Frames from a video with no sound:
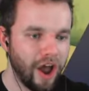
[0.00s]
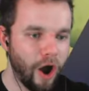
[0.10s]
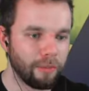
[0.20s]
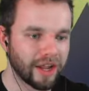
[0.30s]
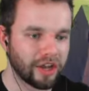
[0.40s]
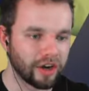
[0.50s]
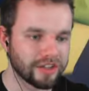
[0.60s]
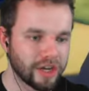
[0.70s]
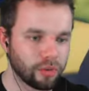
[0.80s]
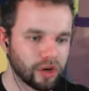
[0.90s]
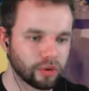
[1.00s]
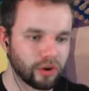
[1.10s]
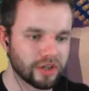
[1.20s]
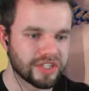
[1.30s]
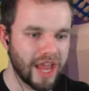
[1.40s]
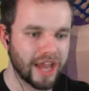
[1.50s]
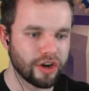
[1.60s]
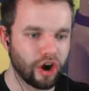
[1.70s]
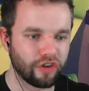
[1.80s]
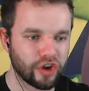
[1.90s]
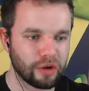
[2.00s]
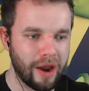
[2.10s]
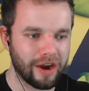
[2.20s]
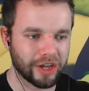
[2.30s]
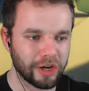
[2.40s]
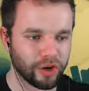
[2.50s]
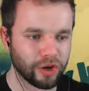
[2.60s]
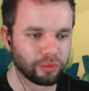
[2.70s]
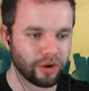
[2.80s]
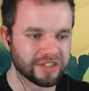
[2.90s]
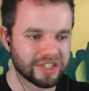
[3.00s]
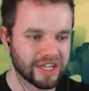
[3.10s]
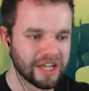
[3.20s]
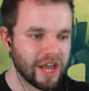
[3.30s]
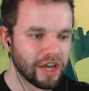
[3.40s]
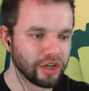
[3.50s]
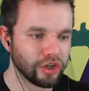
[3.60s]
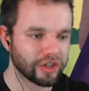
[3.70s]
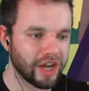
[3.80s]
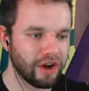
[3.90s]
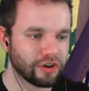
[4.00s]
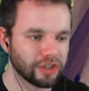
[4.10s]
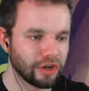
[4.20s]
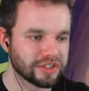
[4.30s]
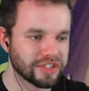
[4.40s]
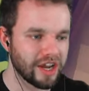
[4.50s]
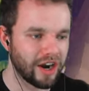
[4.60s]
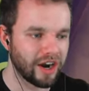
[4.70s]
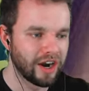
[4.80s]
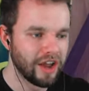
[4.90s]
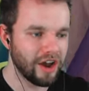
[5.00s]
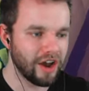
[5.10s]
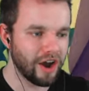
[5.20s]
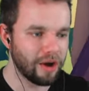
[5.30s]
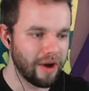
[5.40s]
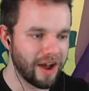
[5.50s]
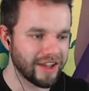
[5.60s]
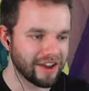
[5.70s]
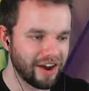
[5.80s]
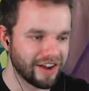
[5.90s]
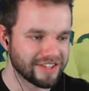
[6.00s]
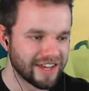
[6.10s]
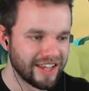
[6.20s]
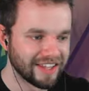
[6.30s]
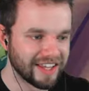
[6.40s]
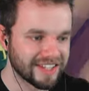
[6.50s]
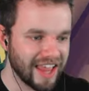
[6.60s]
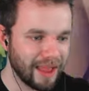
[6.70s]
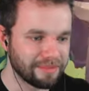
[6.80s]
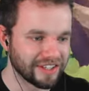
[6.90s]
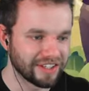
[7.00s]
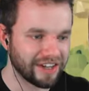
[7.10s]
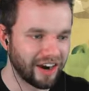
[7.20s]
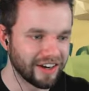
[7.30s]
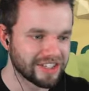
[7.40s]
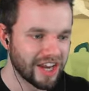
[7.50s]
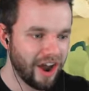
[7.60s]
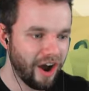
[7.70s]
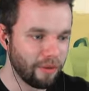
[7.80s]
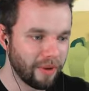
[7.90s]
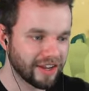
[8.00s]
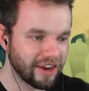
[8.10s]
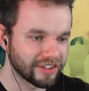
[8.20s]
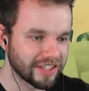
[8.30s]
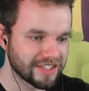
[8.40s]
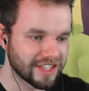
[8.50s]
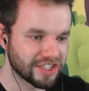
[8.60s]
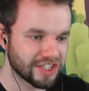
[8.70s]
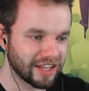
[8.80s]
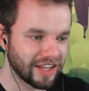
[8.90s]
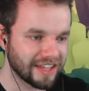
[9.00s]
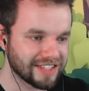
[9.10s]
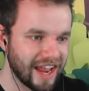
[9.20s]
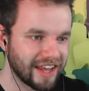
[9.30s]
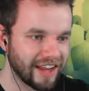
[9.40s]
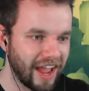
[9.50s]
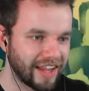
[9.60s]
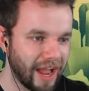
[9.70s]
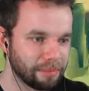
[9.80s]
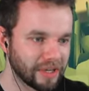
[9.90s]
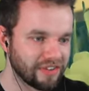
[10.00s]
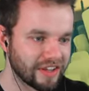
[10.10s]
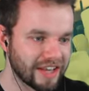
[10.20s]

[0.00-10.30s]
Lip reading: Oh my god, it's like World War Z, or if you're American, War Z. Look how close they are. Oh my god, this is absolute carnage. Oh my god, this is literally a last stand. I can't believe it.